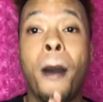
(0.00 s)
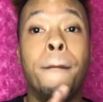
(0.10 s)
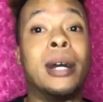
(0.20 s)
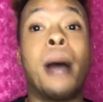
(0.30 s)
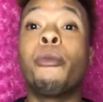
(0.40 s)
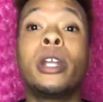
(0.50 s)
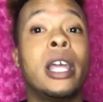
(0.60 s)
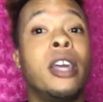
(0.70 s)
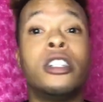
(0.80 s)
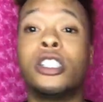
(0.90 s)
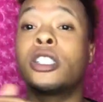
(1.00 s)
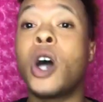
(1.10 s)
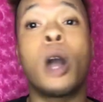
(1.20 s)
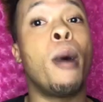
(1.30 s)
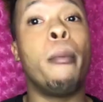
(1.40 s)
But I'm really here to just
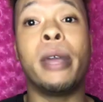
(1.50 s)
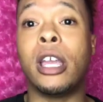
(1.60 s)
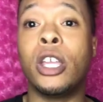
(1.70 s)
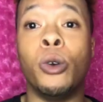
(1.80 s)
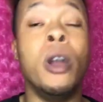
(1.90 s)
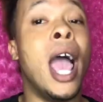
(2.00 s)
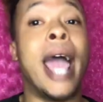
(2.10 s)
talk about me and you.